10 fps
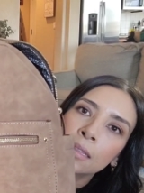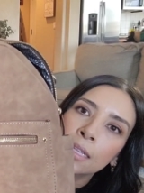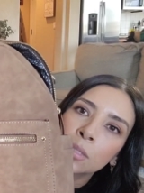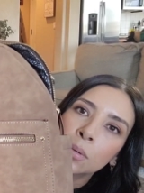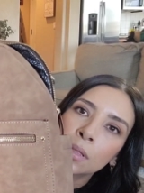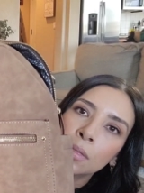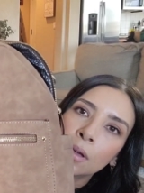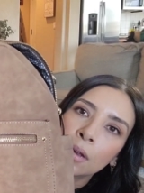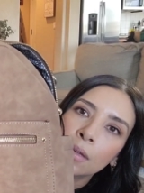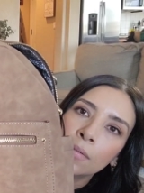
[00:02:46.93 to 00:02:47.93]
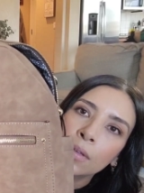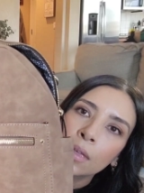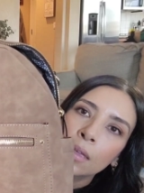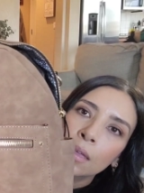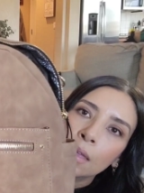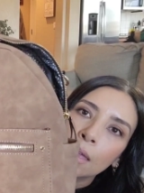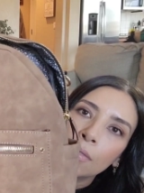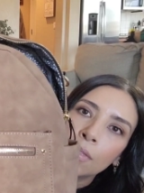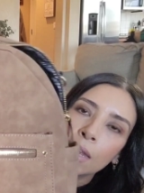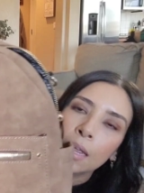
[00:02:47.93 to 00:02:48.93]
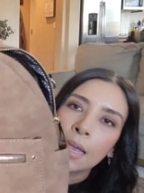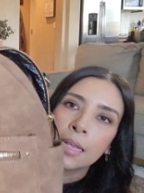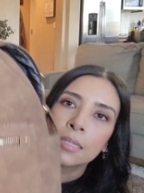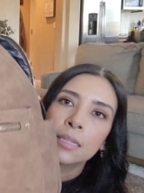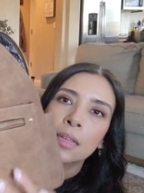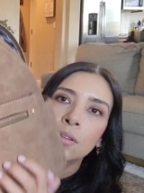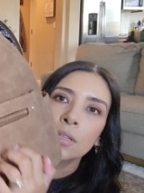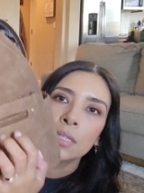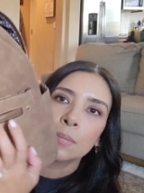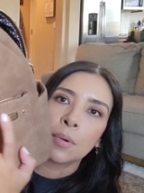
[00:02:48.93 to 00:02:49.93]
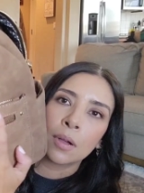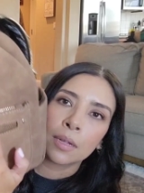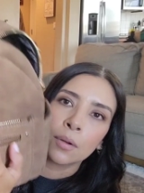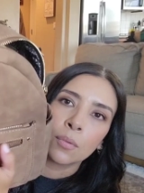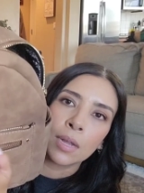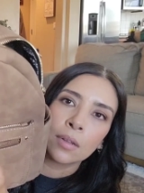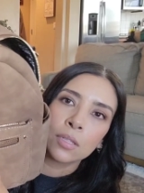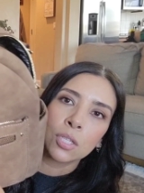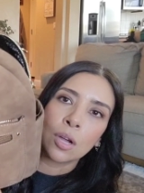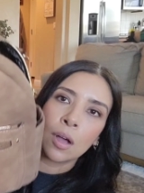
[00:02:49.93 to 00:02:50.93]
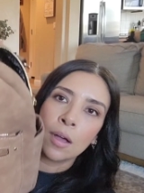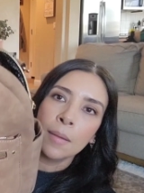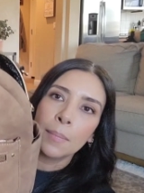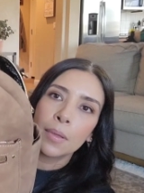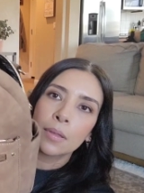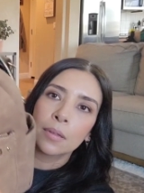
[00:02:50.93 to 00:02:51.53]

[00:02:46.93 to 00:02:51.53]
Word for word: that's what I thought of. And then it has another zip pocket right on top.